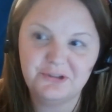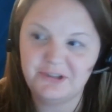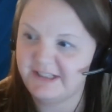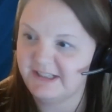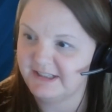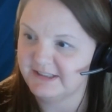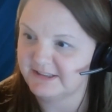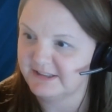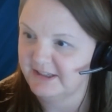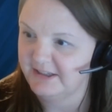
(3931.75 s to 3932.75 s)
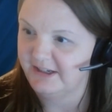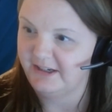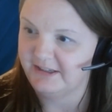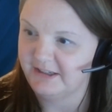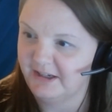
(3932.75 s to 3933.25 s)
She is
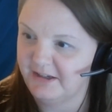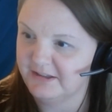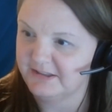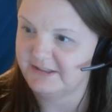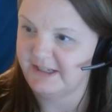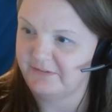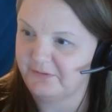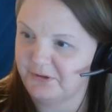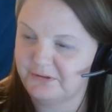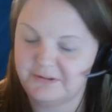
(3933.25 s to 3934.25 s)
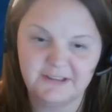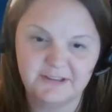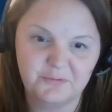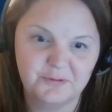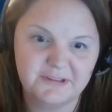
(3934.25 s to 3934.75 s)
in Denver
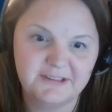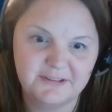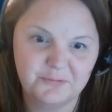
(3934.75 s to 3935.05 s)
and would